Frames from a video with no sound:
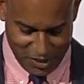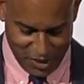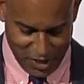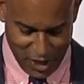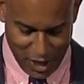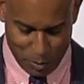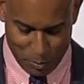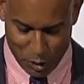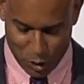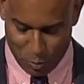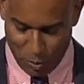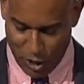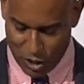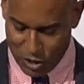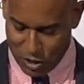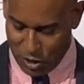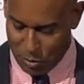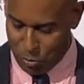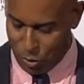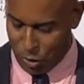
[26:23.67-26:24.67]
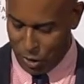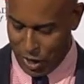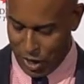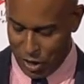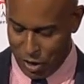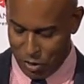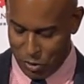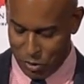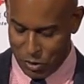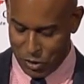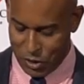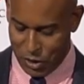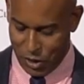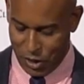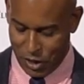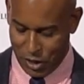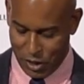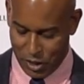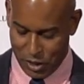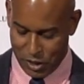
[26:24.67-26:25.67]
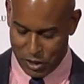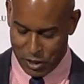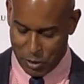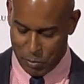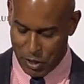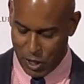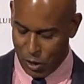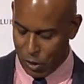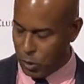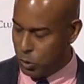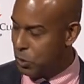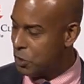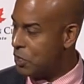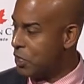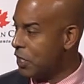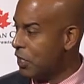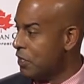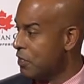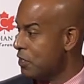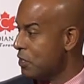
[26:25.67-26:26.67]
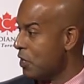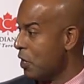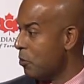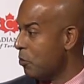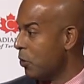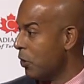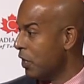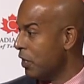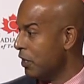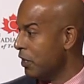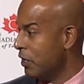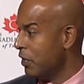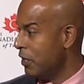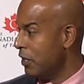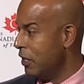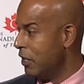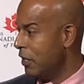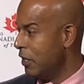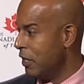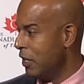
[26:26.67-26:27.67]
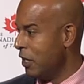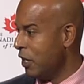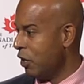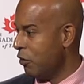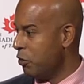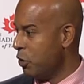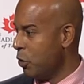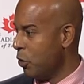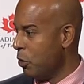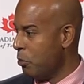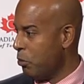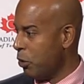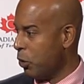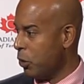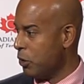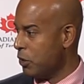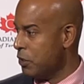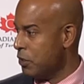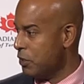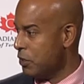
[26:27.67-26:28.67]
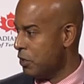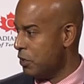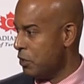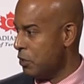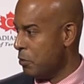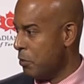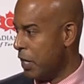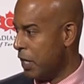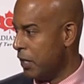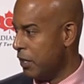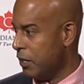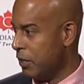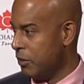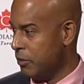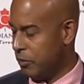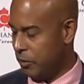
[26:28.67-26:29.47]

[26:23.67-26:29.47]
I am especially proud to be hosting someone of your importance to Jamaica